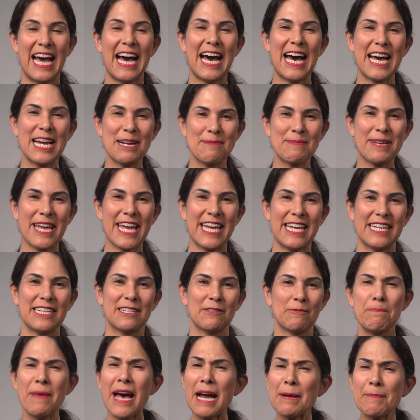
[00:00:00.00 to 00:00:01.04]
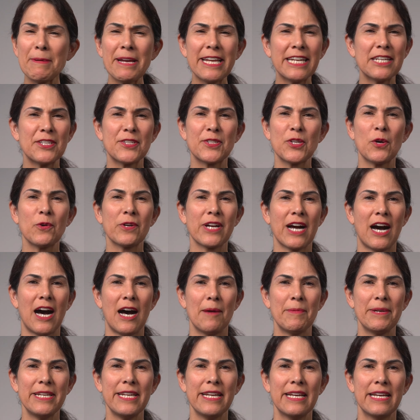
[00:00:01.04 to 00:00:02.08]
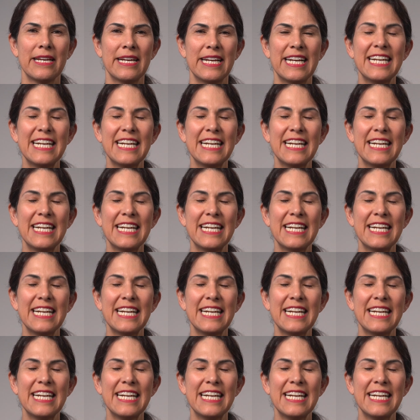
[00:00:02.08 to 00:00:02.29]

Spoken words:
Hi, I'm Kate. Back pain is so common,